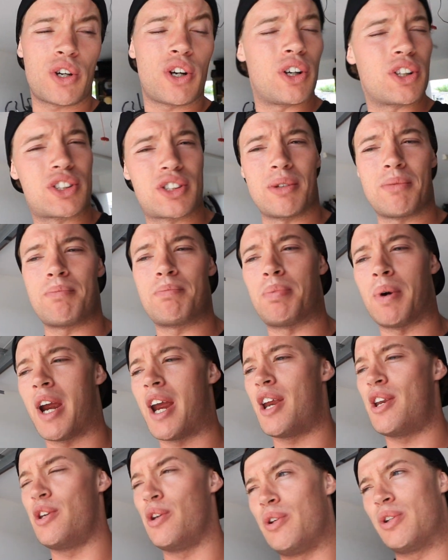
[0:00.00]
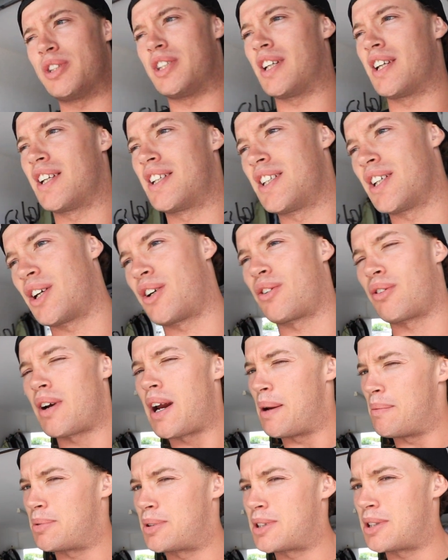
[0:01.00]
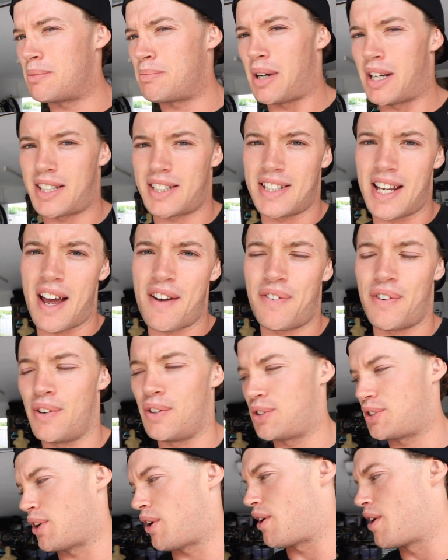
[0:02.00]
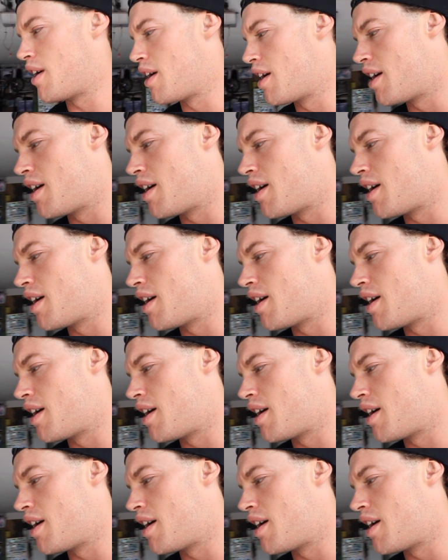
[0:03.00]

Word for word: got some brand new signature grips by Snafu, so